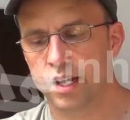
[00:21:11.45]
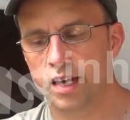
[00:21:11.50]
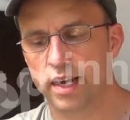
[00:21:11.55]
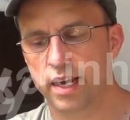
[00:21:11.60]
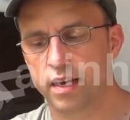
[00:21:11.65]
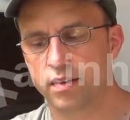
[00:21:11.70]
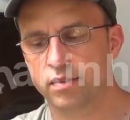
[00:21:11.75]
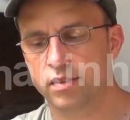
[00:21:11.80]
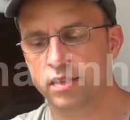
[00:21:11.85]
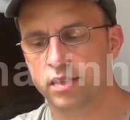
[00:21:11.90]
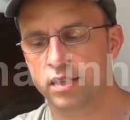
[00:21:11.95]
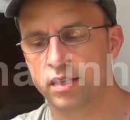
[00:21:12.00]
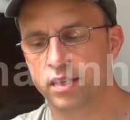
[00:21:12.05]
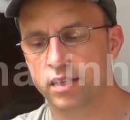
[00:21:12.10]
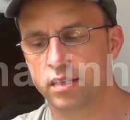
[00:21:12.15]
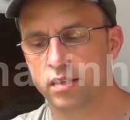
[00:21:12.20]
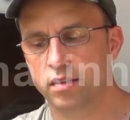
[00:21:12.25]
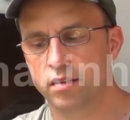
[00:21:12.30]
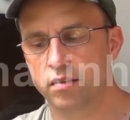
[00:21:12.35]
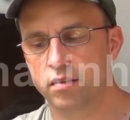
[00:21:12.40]
I have
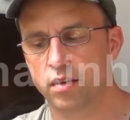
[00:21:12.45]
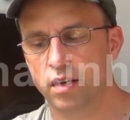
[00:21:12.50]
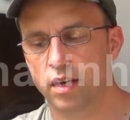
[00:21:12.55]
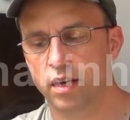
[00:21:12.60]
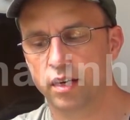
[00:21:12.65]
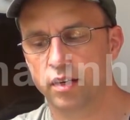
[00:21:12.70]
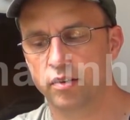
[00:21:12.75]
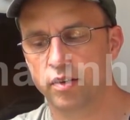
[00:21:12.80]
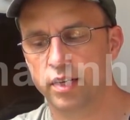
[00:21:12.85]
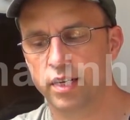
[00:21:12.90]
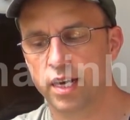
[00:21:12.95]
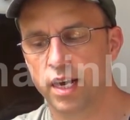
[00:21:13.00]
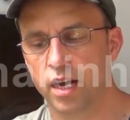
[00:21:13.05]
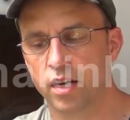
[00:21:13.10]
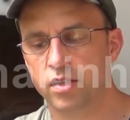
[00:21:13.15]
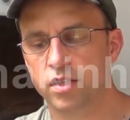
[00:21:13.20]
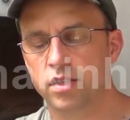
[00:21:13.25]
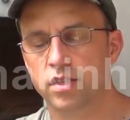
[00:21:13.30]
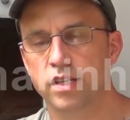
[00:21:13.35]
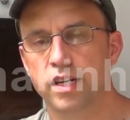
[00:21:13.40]
seen
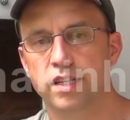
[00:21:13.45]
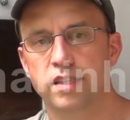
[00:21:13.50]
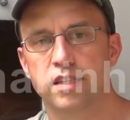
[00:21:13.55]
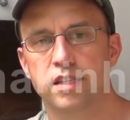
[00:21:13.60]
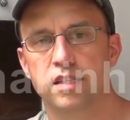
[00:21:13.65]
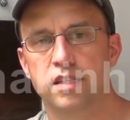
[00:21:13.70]
greenhouses like